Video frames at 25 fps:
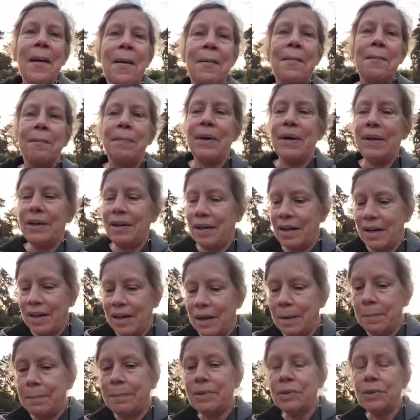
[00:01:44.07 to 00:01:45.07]

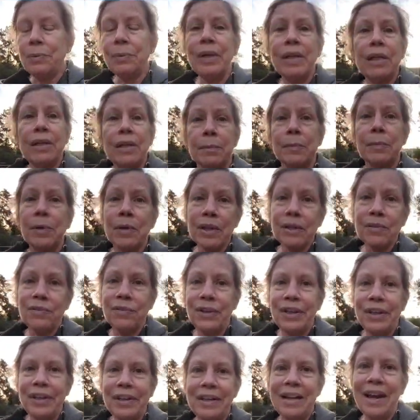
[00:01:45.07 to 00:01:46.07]
But between the
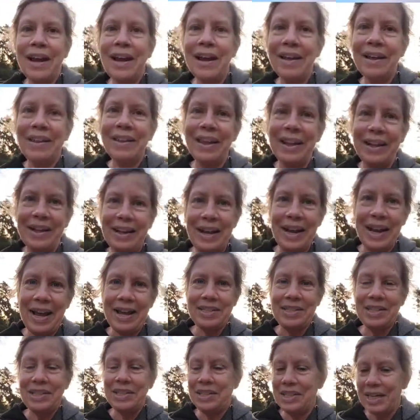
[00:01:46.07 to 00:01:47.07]
morphine that I
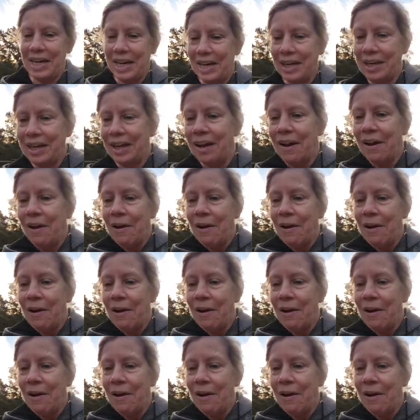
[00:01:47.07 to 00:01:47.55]
had to take